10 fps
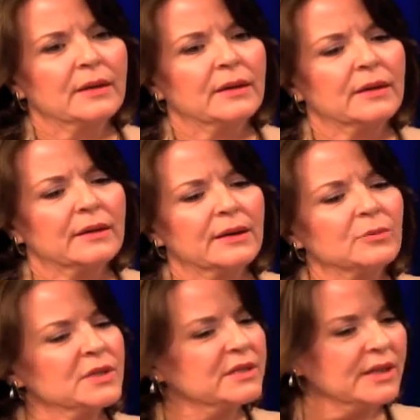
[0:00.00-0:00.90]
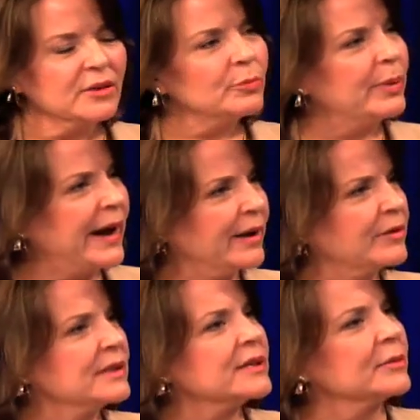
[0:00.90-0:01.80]
I was a single
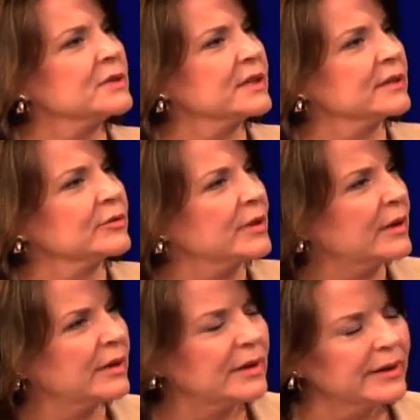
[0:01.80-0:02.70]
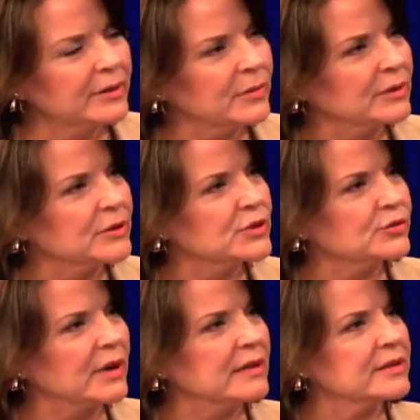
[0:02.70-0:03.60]
parent. I was under a high amount of
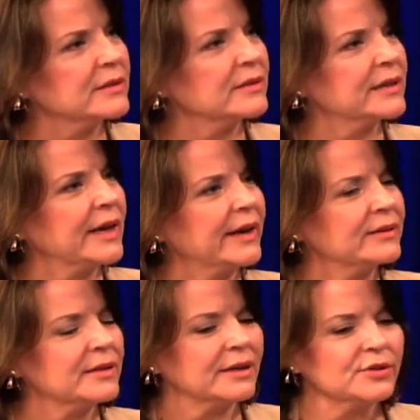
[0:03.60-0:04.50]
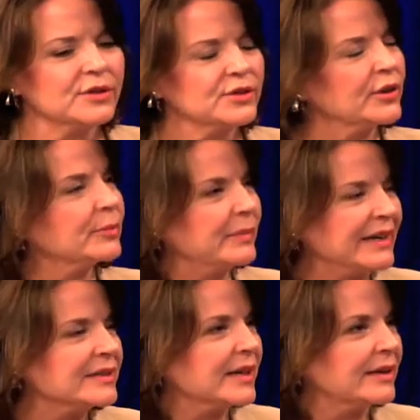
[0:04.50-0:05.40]
stress, and I just started
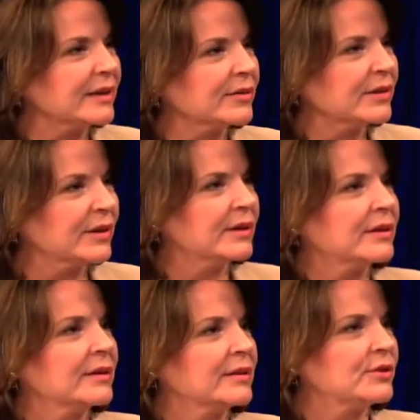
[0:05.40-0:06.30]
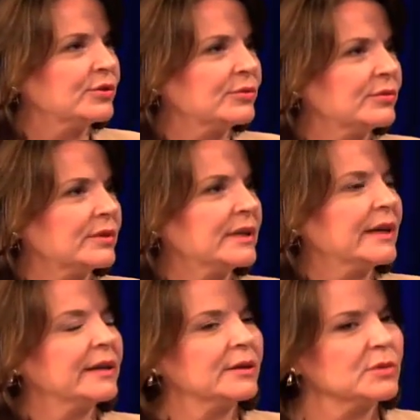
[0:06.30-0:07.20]
meditating and
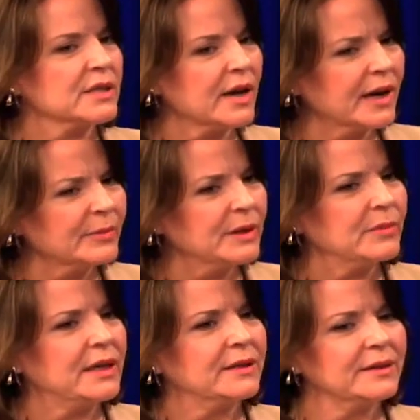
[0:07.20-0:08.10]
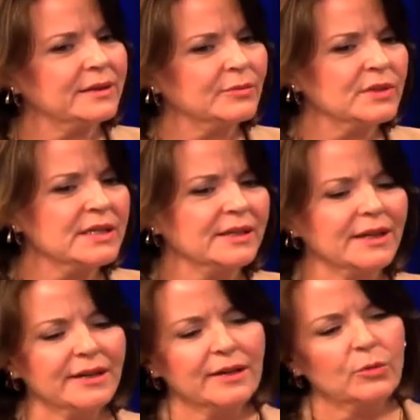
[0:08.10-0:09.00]
it was calming me. And then
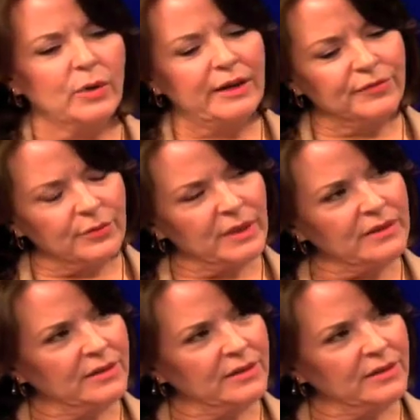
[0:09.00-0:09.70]
I got away from it